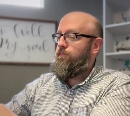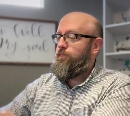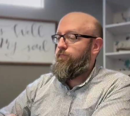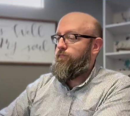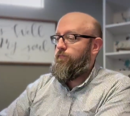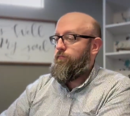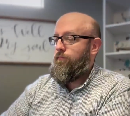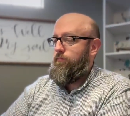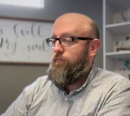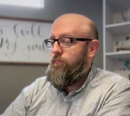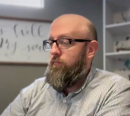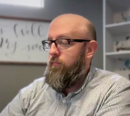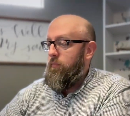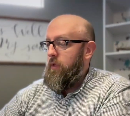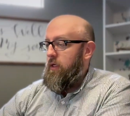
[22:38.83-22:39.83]

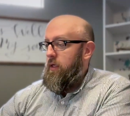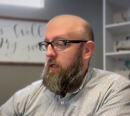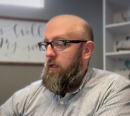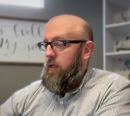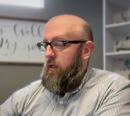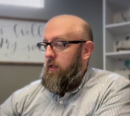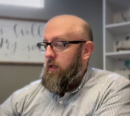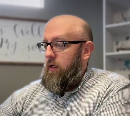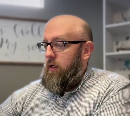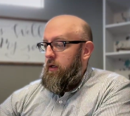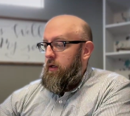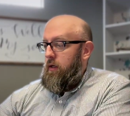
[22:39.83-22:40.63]
No one is speaking in this clip.